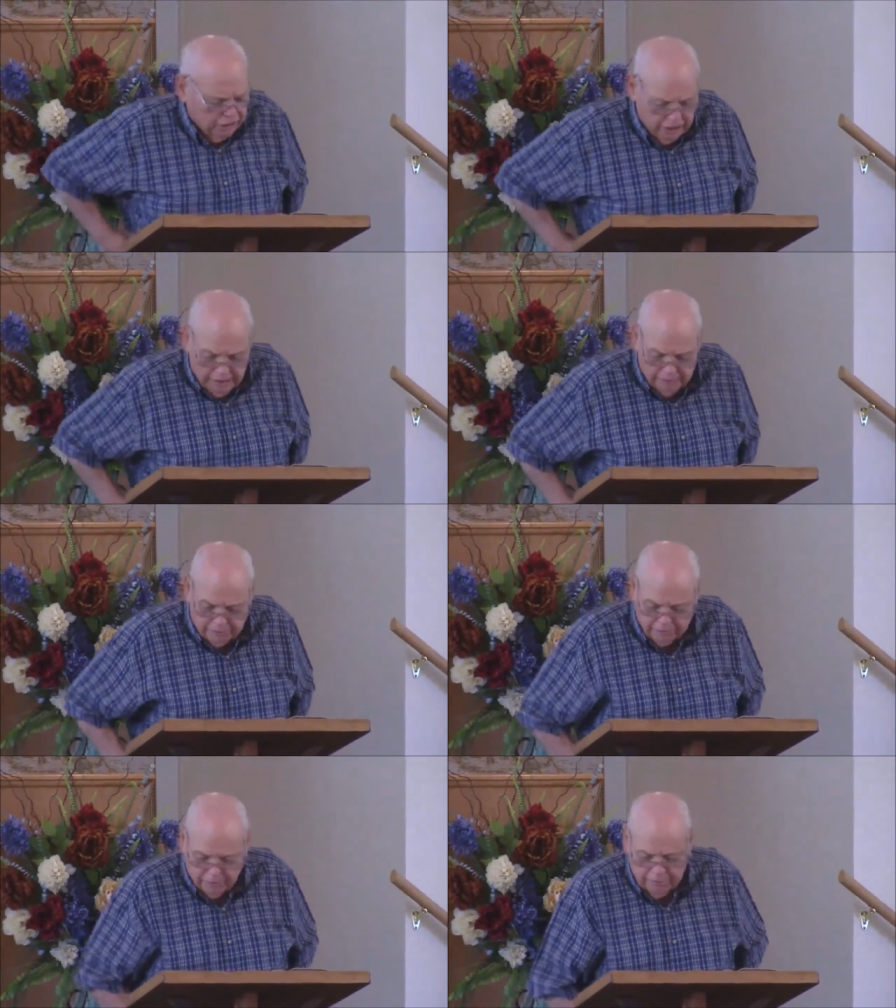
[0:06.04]

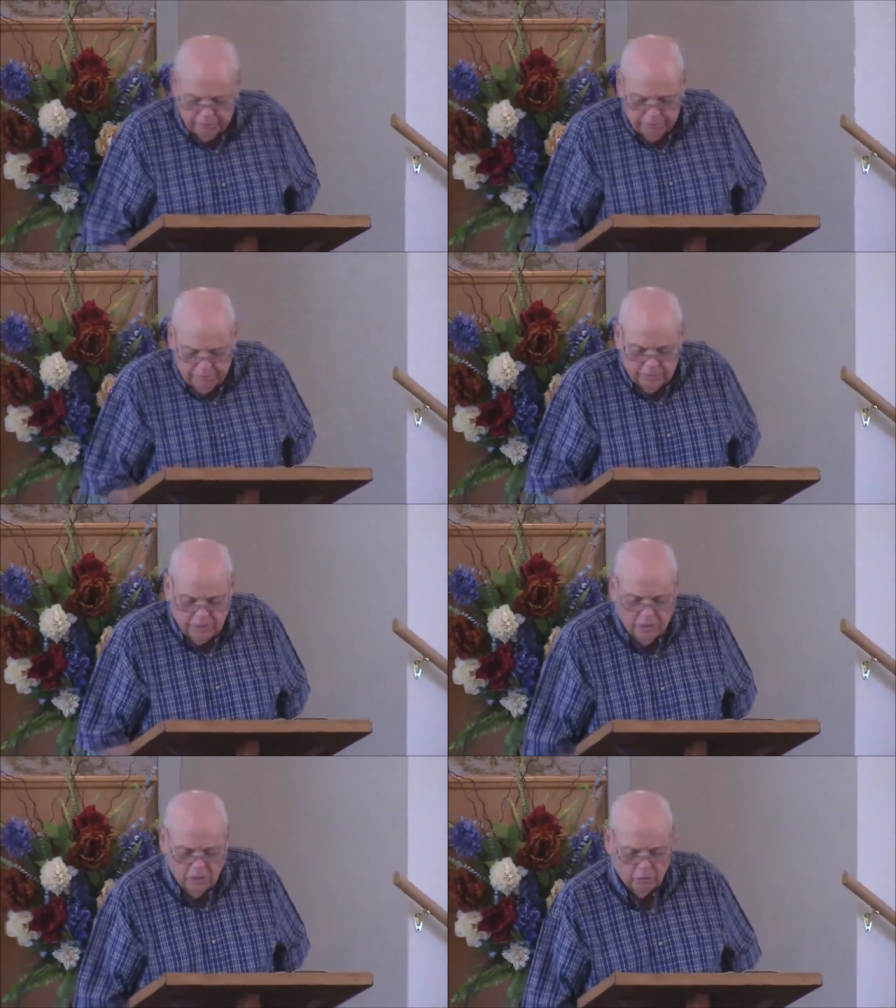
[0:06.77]
chapter.
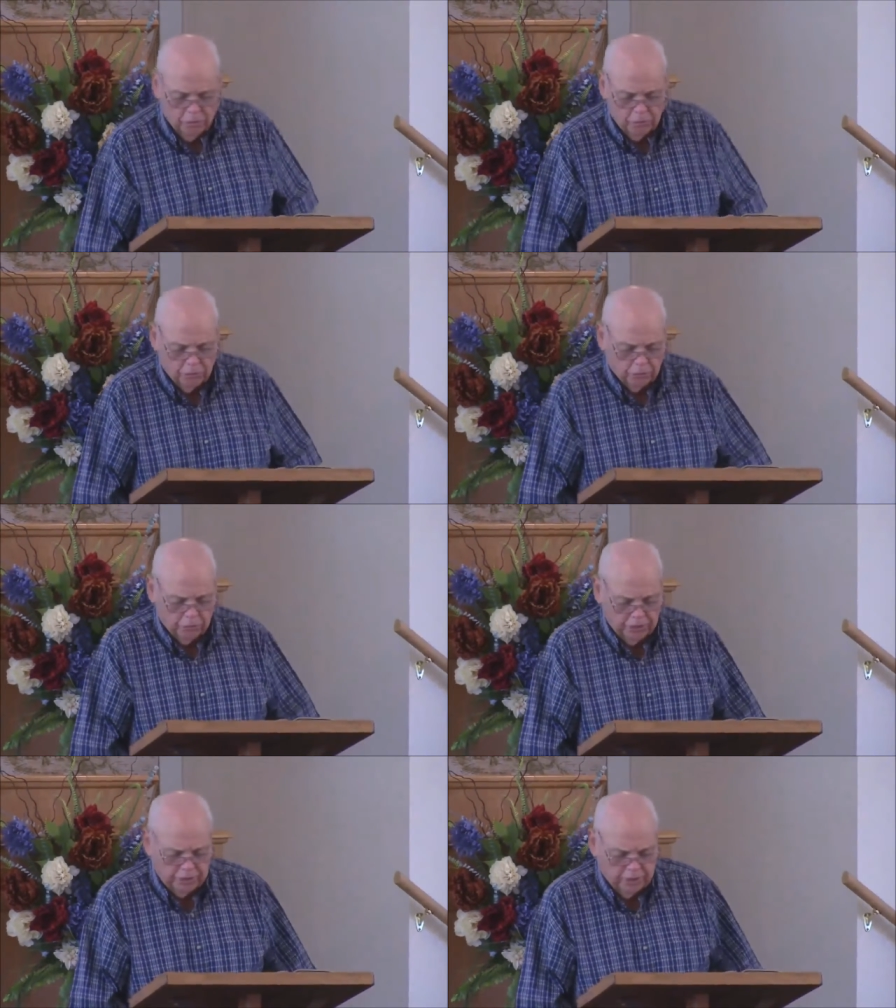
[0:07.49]
We're going to
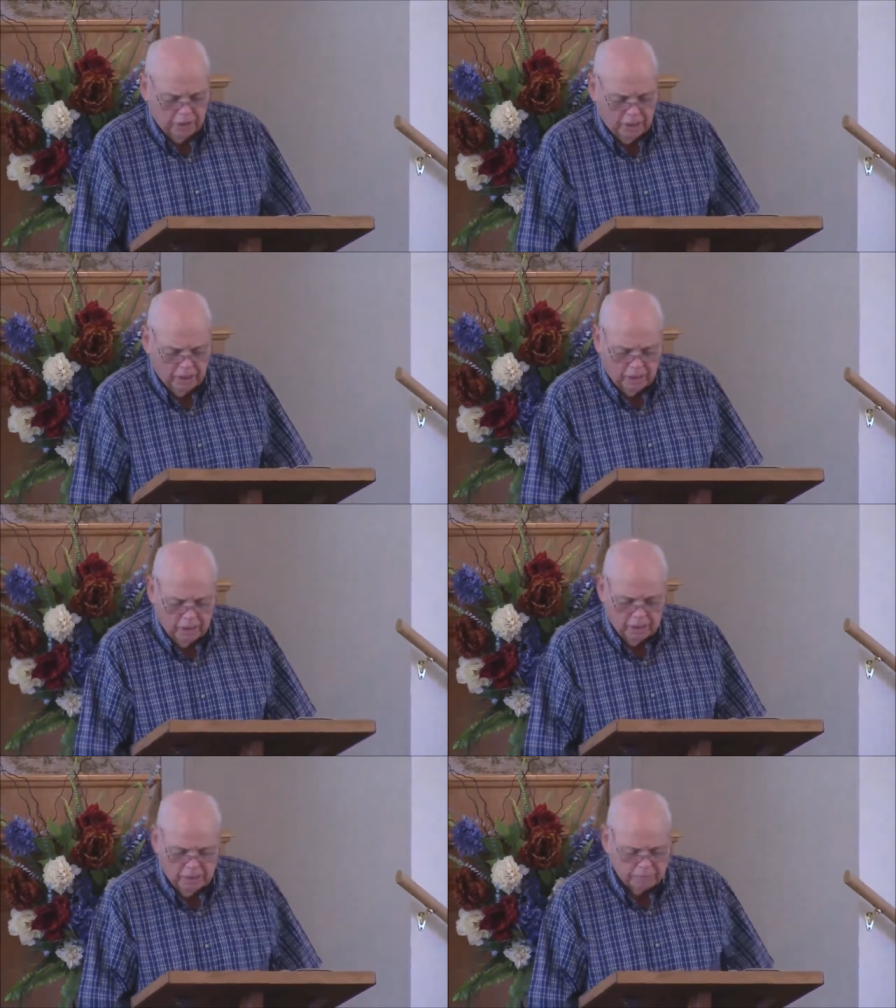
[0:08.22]
read
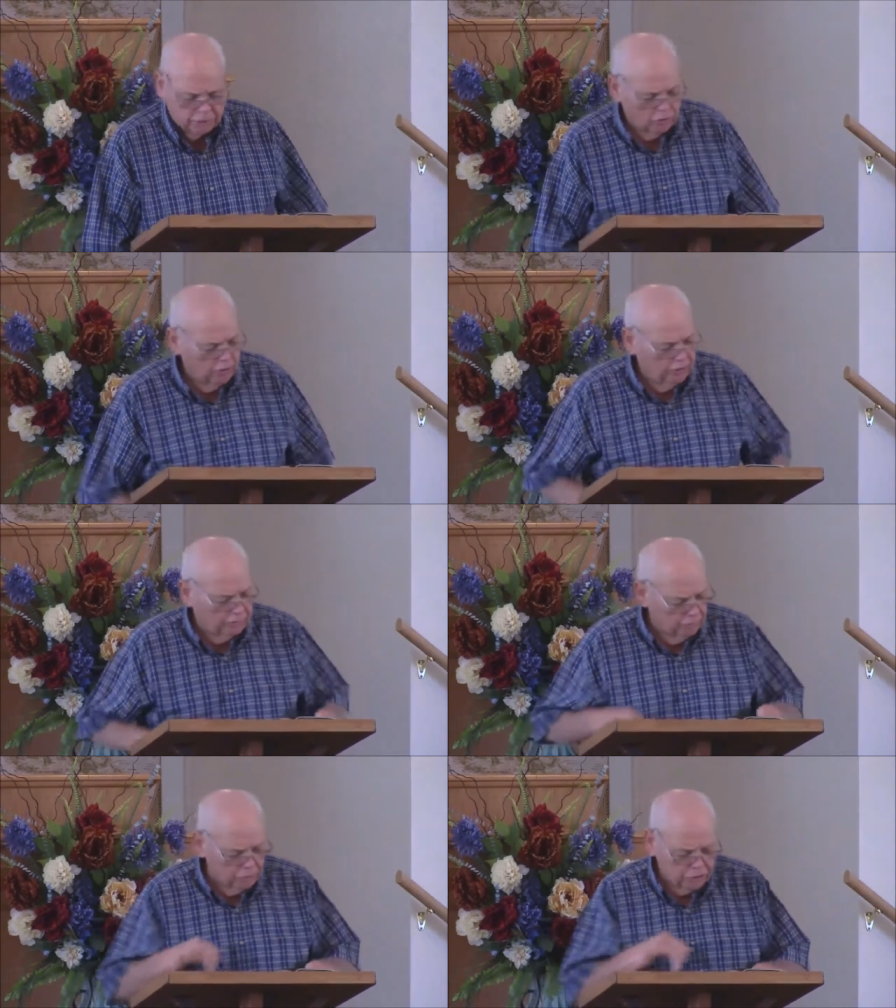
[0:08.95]

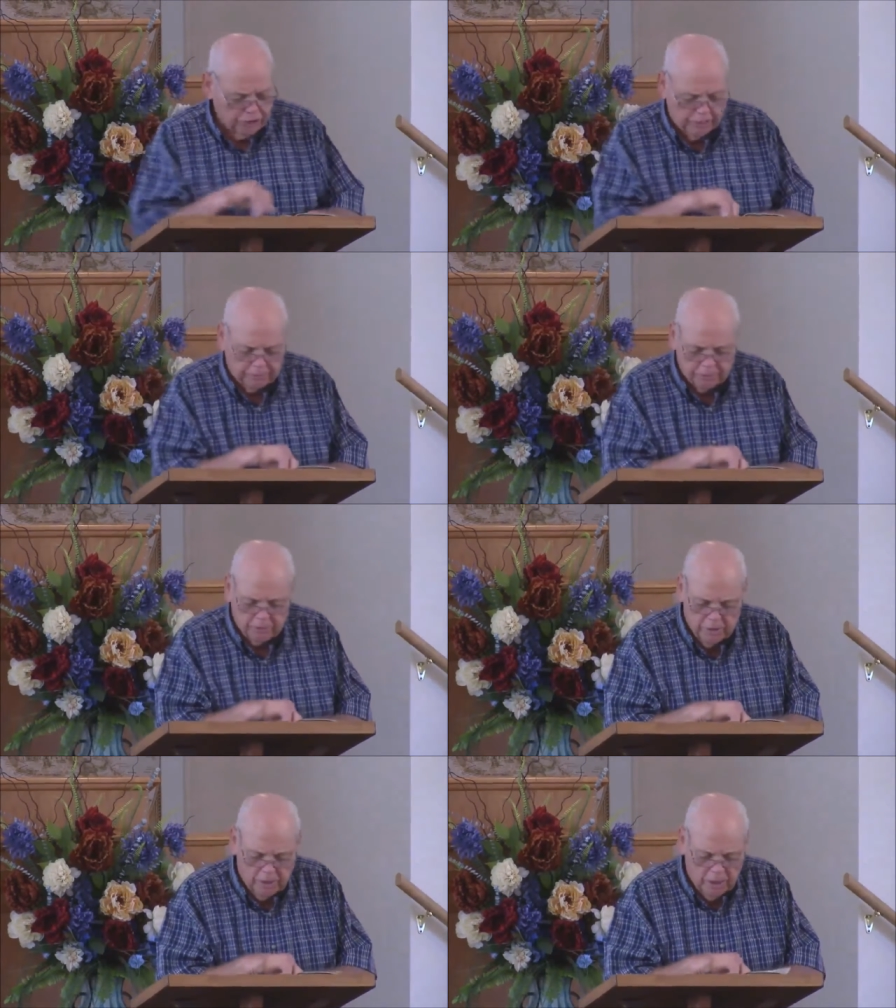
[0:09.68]
the first chapter
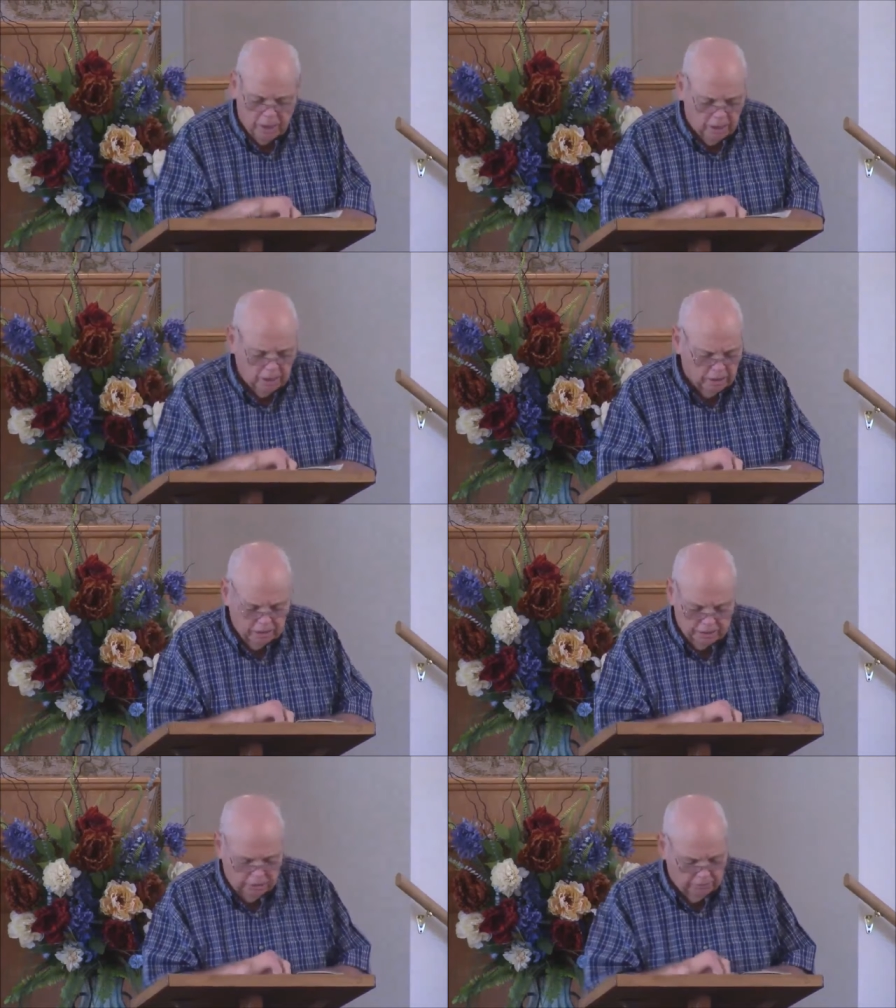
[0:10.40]
a
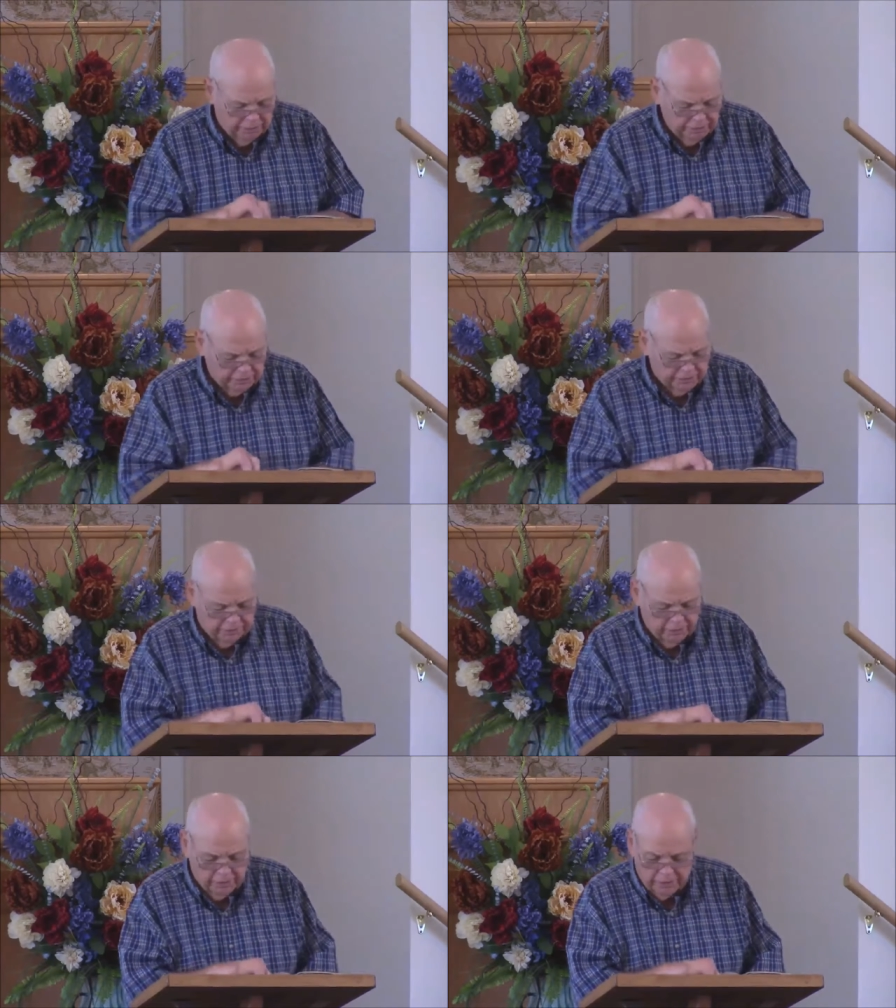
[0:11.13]
little bit
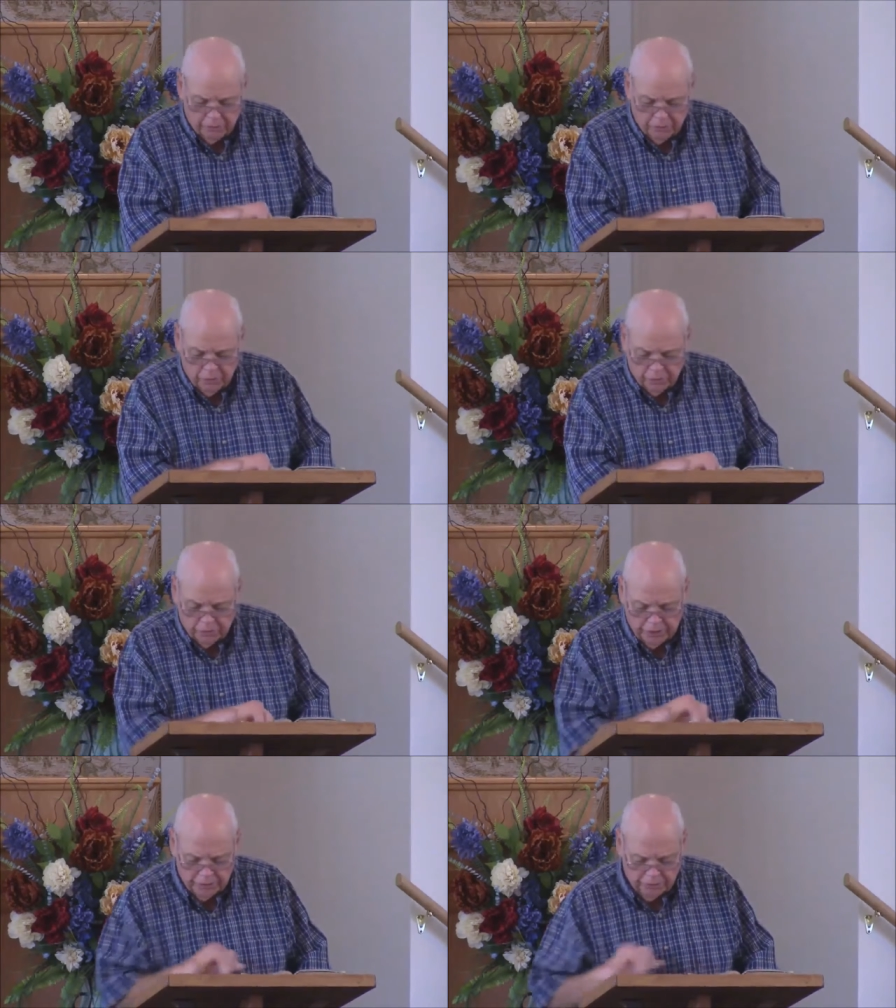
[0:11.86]
there, and we're going
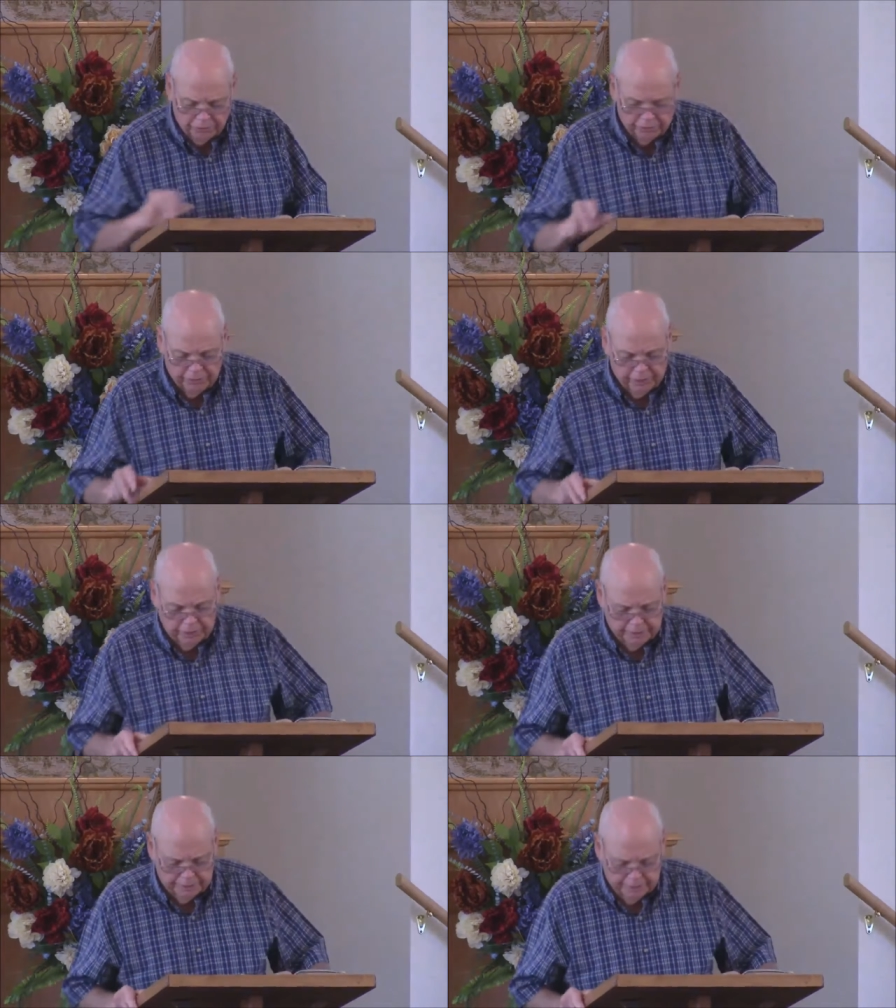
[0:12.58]
to get
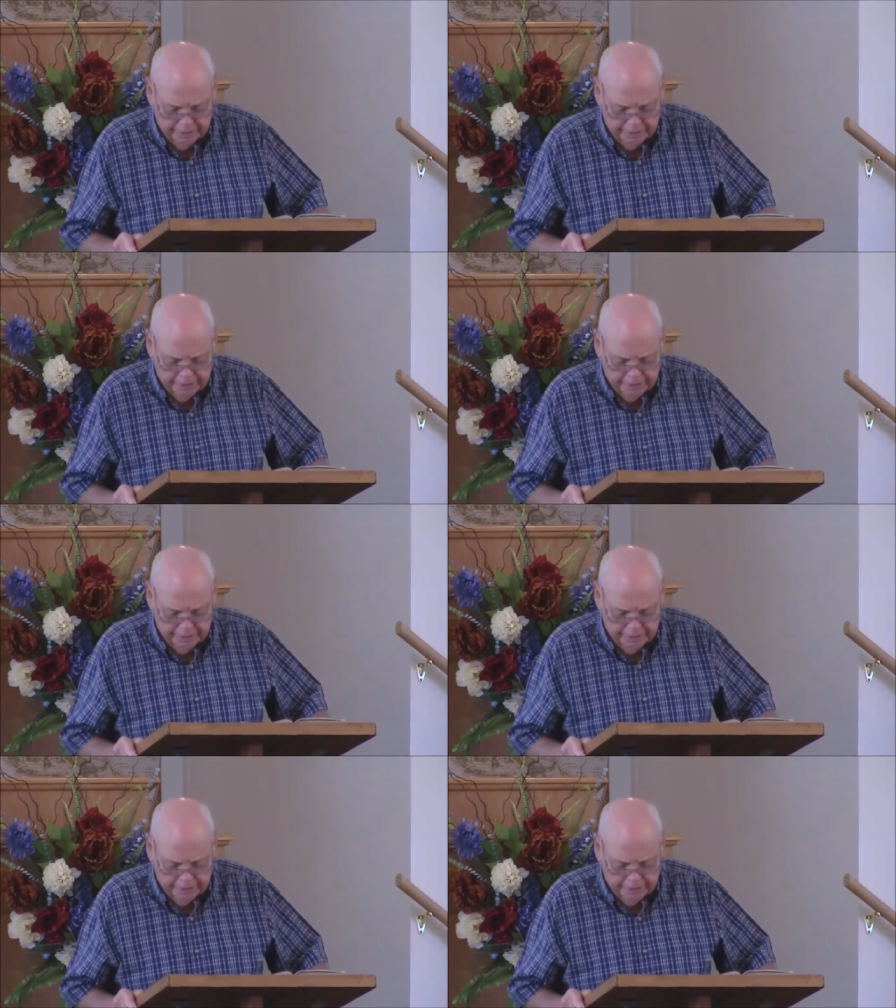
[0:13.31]
on.